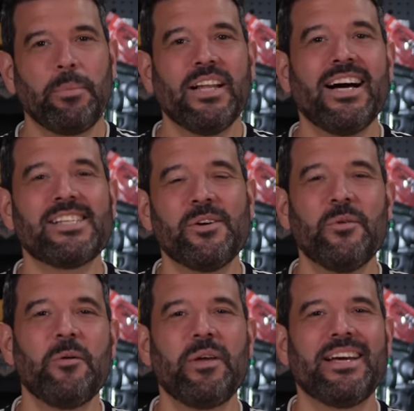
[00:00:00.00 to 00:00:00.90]
Plus,
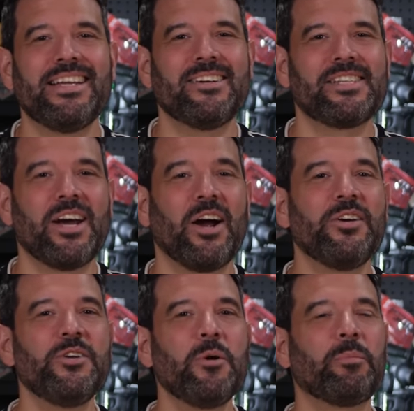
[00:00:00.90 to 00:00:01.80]
we'll be announcing
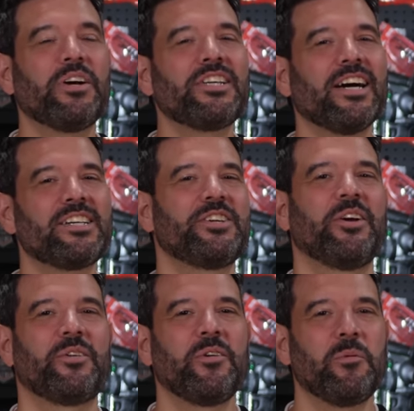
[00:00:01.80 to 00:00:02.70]
our new
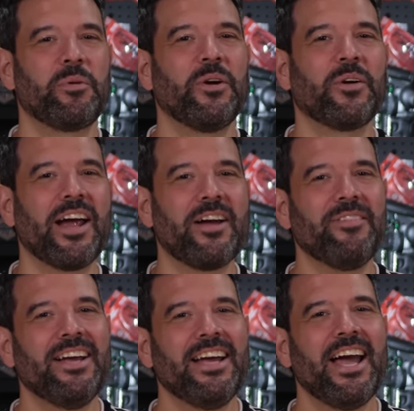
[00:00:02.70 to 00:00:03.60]
production crew
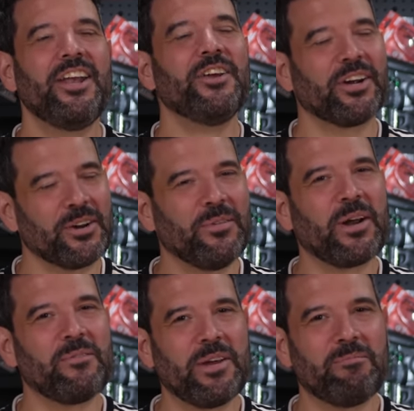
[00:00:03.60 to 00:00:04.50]
program and you're gonna
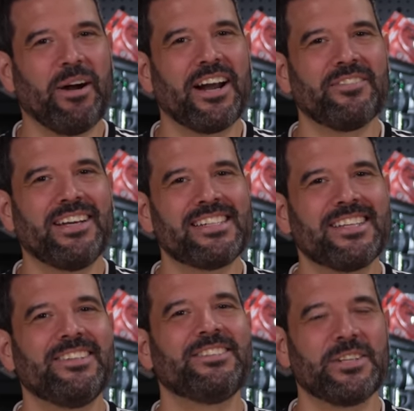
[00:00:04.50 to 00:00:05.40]
wanna be a part of it,
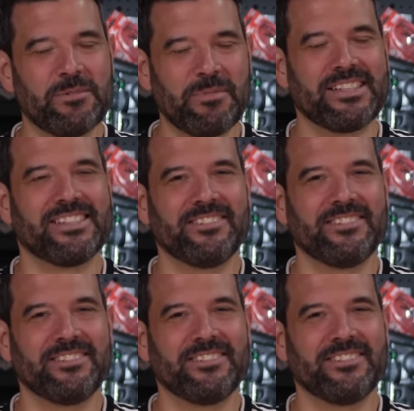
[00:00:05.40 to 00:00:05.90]
so don't miss